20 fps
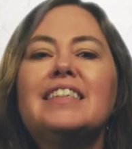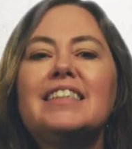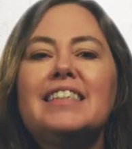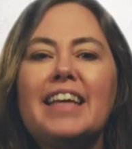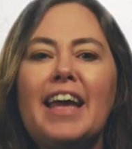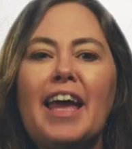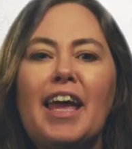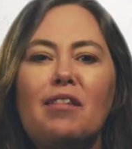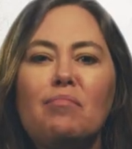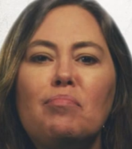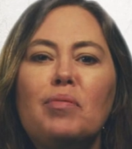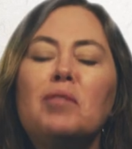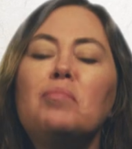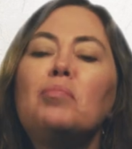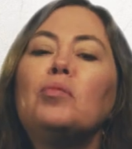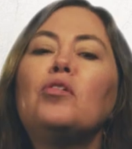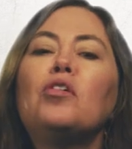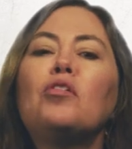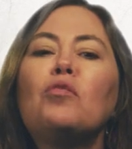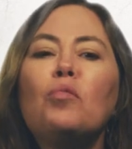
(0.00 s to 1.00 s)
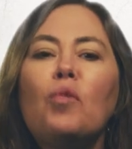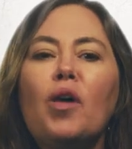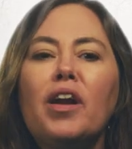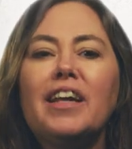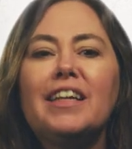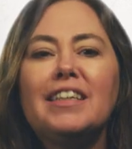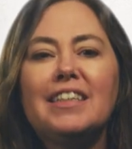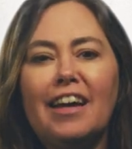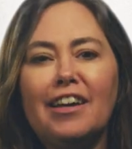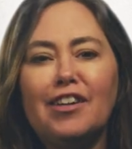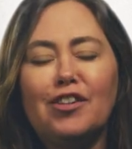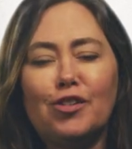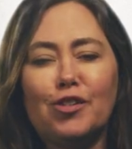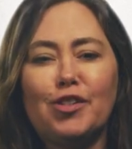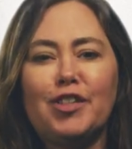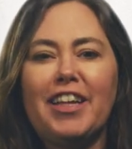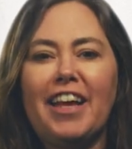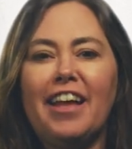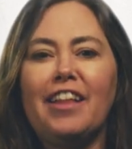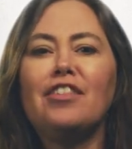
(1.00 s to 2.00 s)
Today, people are wanting to
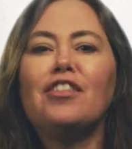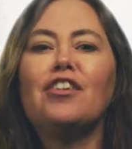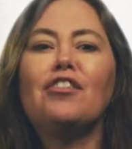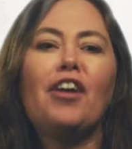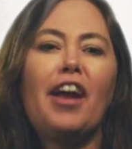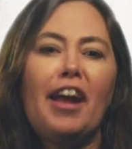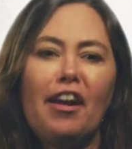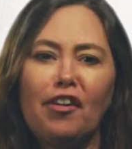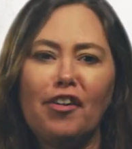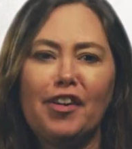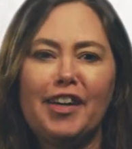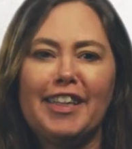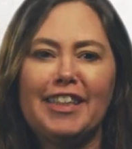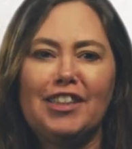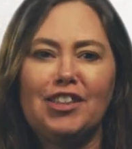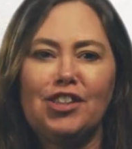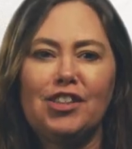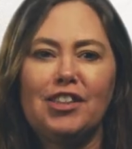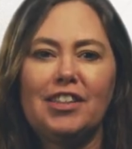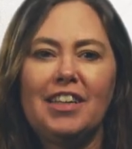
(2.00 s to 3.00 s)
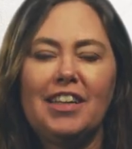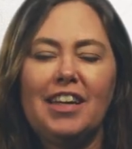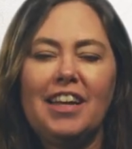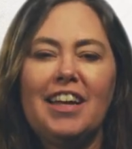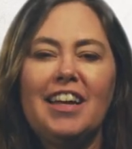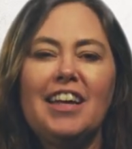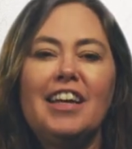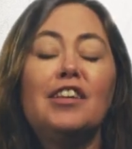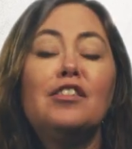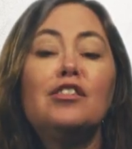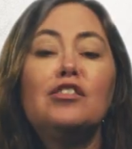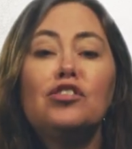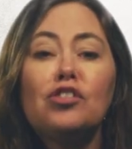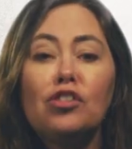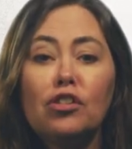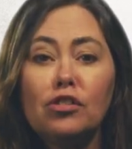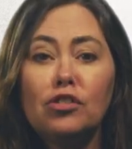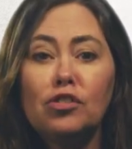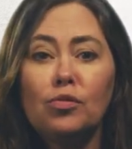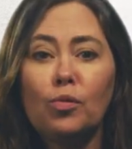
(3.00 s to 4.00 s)
understand their heritage. In
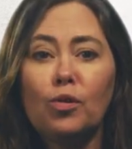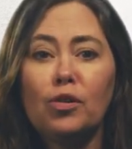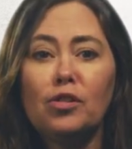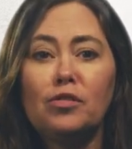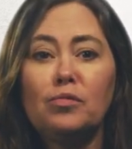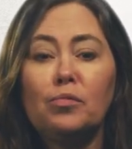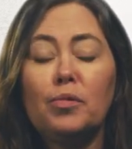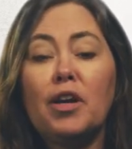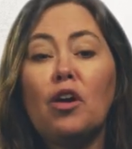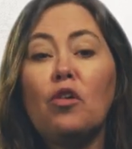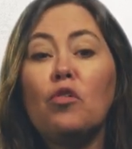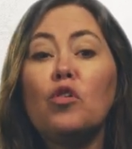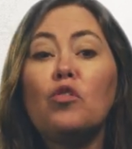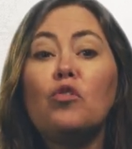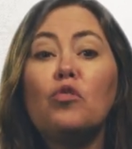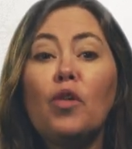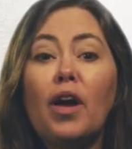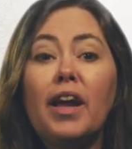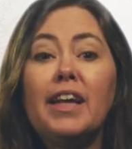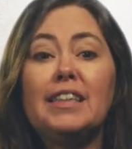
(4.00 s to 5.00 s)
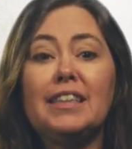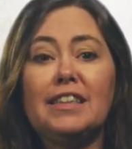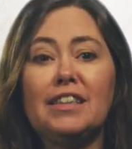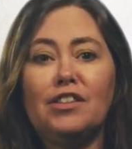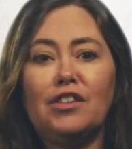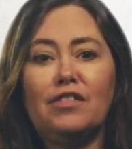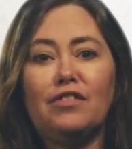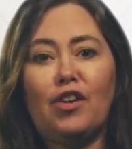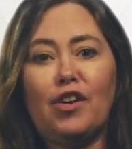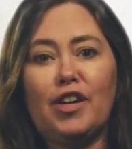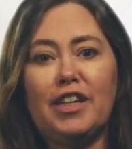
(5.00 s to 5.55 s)
the church world, we owe a great deal